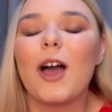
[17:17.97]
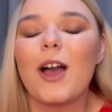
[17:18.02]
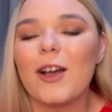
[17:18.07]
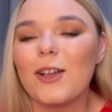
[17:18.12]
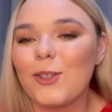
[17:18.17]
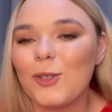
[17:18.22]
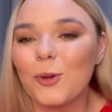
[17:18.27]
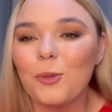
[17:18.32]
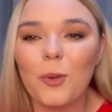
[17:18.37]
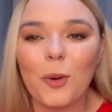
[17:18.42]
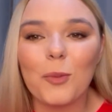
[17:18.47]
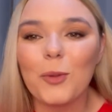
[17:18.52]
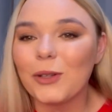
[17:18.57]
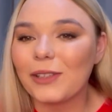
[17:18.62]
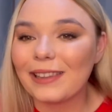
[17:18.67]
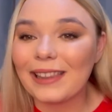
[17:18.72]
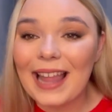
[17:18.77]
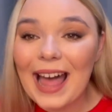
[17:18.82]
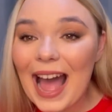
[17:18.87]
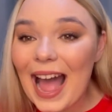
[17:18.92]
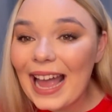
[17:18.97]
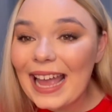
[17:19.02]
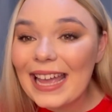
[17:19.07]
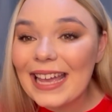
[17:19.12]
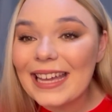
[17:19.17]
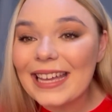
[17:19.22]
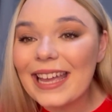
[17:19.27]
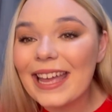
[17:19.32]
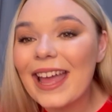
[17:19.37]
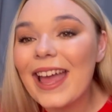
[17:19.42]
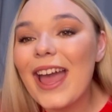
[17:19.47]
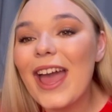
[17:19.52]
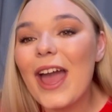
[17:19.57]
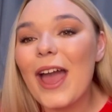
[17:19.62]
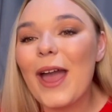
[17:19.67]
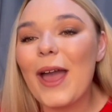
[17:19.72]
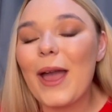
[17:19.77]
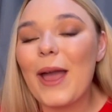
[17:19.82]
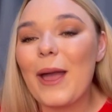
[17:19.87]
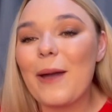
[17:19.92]
someone would like.
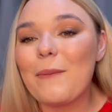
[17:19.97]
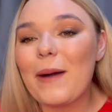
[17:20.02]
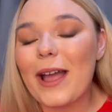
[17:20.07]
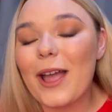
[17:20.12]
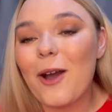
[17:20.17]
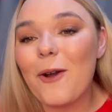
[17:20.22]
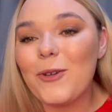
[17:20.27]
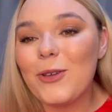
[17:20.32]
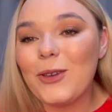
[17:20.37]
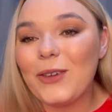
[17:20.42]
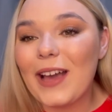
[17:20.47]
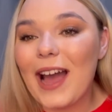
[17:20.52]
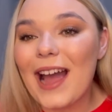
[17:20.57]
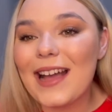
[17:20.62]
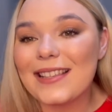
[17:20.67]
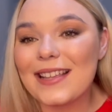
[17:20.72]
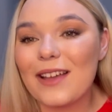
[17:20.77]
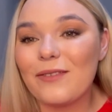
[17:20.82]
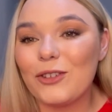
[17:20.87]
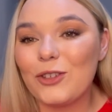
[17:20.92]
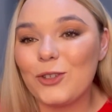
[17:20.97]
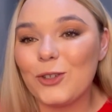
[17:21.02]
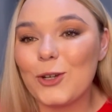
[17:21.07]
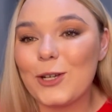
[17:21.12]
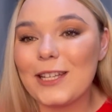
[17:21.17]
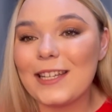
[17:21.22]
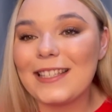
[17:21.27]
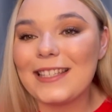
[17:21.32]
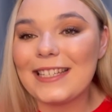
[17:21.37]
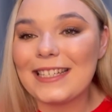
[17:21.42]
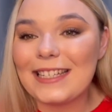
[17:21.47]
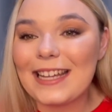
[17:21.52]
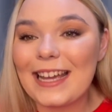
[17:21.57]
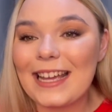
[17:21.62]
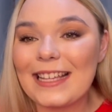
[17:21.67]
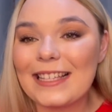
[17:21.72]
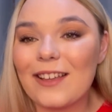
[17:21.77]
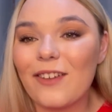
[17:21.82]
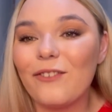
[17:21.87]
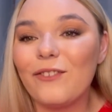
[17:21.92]
I hope you guys have enjoyed
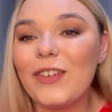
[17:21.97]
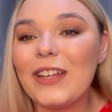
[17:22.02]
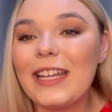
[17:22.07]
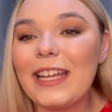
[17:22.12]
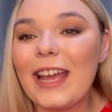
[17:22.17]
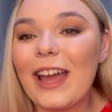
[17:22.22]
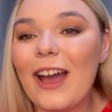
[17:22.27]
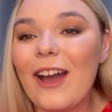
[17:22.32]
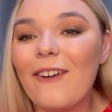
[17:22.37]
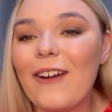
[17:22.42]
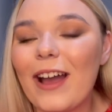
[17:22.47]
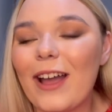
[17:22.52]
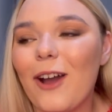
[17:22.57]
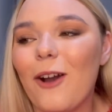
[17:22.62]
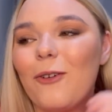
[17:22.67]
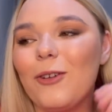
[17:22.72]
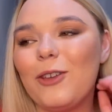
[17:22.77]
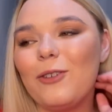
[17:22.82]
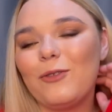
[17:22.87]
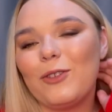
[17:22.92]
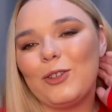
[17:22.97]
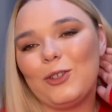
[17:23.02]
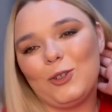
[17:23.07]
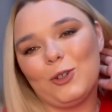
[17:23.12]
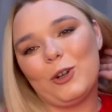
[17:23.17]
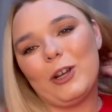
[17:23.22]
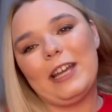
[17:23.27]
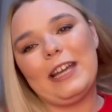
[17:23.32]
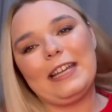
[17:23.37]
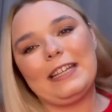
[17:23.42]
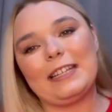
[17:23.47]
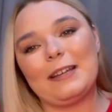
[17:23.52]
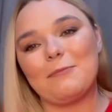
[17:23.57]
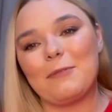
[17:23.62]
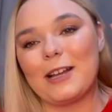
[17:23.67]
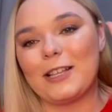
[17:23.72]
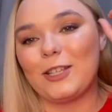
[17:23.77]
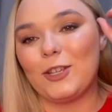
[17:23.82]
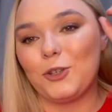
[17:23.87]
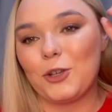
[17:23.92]
today's video. I hope you've enjoyed my
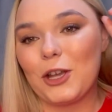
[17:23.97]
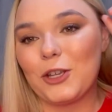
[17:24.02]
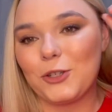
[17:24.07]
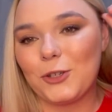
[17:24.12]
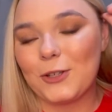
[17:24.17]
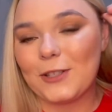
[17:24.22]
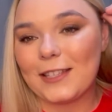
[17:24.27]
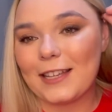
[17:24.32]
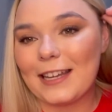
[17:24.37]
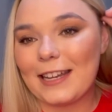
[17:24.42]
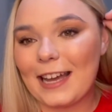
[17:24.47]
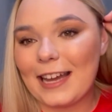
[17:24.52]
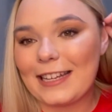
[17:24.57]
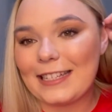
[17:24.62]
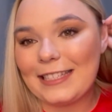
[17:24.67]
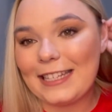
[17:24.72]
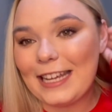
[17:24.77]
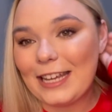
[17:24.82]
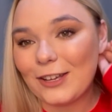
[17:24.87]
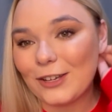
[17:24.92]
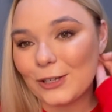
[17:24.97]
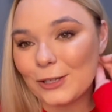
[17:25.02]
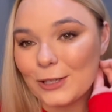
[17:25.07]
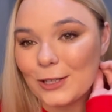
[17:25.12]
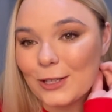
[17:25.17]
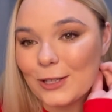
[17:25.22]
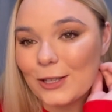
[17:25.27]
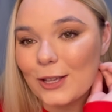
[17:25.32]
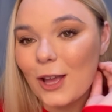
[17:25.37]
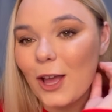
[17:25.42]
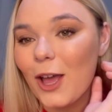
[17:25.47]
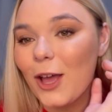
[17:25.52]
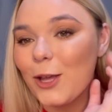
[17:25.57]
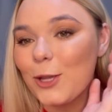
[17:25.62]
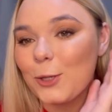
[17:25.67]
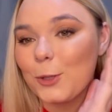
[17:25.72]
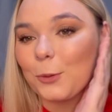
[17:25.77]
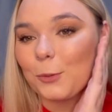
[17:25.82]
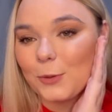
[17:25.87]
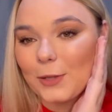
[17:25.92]
suggestions and ideas.
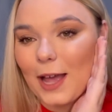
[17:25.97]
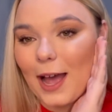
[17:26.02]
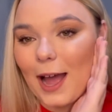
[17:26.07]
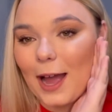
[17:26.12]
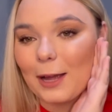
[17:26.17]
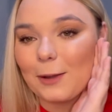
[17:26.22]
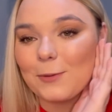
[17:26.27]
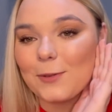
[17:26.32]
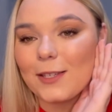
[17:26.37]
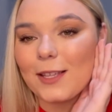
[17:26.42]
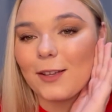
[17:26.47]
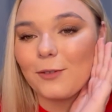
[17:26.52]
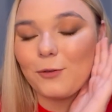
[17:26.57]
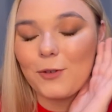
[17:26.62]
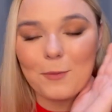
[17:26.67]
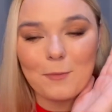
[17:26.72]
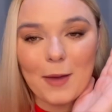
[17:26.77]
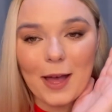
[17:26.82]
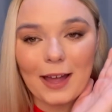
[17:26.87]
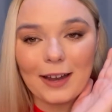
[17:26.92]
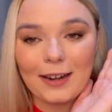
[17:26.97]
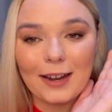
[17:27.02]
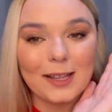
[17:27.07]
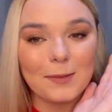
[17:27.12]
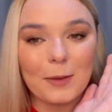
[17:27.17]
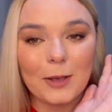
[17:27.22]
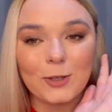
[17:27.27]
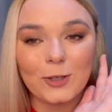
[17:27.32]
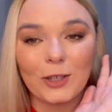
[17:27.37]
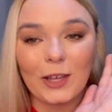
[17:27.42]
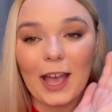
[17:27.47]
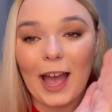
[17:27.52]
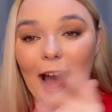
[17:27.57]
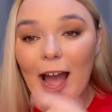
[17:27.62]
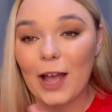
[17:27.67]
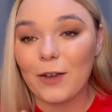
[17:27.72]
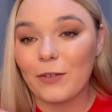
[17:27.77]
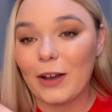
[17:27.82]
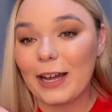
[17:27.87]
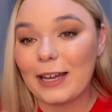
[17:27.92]
Sometimes for men especially,
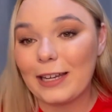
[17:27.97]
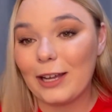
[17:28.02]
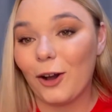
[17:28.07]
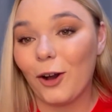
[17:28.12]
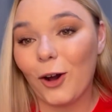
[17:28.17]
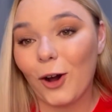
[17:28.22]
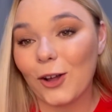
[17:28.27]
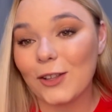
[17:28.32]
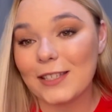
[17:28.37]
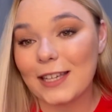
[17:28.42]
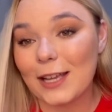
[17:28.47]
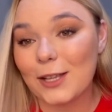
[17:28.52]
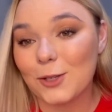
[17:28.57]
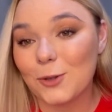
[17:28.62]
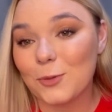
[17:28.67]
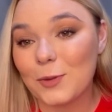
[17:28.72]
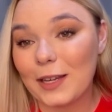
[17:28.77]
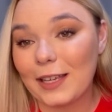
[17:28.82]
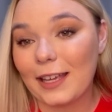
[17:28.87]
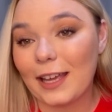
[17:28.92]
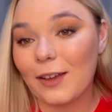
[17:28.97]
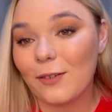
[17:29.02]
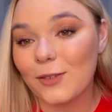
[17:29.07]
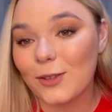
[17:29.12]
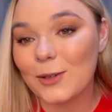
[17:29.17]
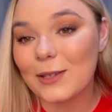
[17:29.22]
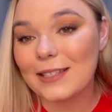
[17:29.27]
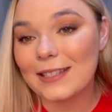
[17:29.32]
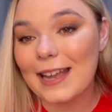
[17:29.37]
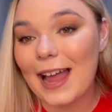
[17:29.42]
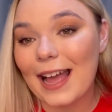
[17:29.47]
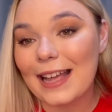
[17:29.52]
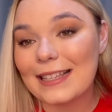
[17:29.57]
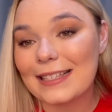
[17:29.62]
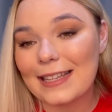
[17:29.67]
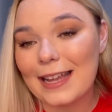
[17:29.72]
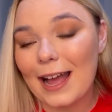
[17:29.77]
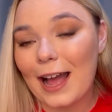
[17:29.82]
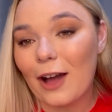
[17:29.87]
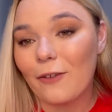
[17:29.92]
I find it hard to get someone a gift, so it's nice
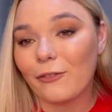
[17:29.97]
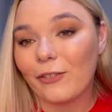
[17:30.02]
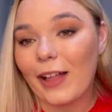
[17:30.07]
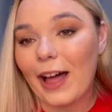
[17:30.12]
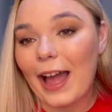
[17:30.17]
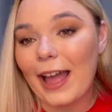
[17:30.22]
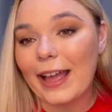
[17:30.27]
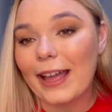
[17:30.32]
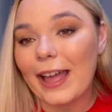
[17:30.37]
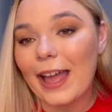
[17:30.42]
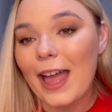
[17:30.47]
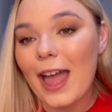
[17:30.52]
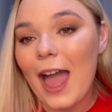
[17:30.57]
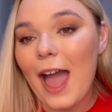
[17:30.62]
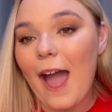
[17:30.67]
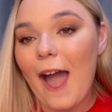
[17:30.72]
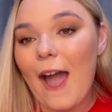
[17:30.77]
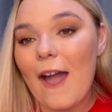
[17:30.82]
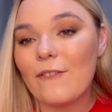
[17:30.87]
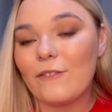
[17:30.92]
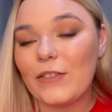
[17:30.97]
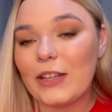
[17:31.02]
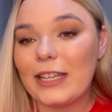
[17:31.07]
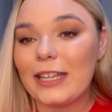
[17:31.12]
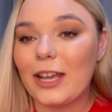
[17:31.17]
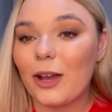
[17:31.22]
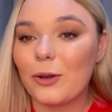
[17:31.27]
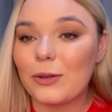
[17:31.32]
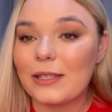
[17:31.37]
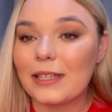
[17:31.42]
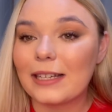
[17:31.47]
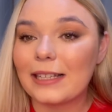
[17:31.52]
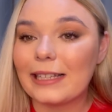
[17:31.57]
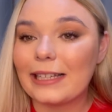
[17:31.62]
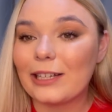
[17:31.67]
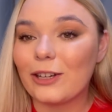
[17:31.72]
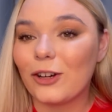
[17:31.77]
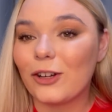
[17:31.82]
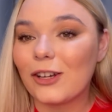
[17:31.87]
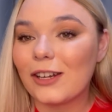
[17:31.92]
to have like a video to
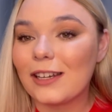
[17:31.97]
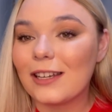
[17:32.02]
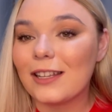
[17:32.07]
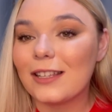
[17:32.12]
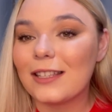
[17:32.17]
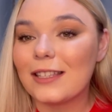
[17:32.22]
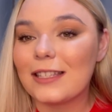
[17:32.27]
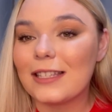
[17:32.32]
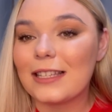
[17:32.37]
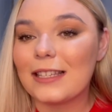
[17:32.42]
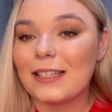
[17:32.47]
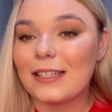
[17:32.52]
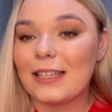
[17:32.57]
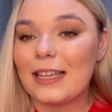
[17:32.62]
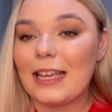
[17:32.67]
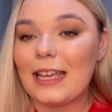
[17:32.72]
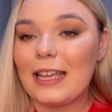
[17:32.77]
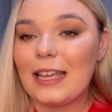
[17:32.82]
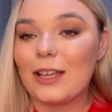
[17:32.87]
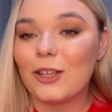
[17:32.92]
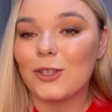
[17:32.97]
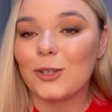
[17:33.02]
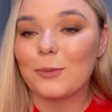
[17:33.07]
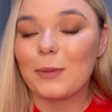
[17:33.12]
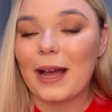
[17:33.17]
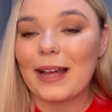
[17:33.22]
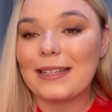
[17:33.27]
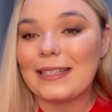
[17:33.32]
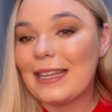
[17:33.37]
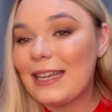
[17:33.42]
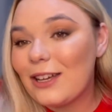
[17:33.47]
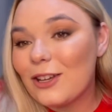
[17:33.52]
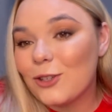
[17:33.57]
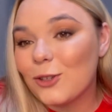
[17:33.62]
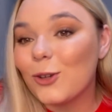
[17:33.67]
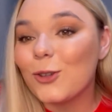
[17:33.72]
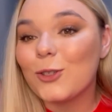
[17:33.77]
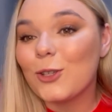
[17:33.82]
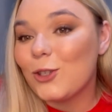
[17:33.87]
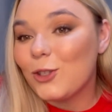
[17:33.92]
click on to see some ideas
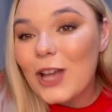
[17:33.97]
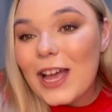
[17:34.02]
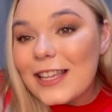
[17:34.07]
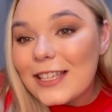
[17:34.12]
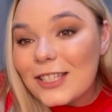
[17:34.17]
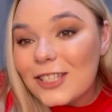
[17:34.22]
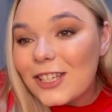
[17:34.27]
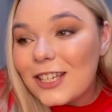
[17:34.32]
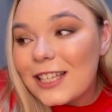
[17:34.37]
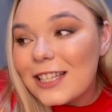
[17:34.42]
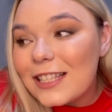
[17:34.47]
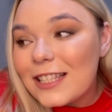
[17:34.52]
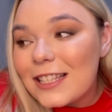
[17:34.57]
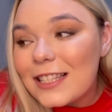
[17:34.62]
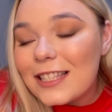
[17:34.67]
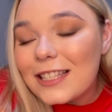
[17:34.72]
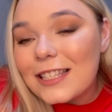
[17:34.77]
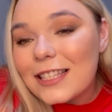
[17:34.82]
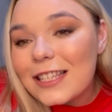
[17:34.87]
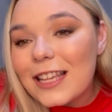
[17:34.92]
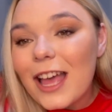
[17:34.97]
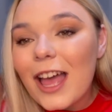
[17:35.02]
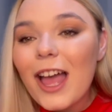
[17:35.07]
or suggestions.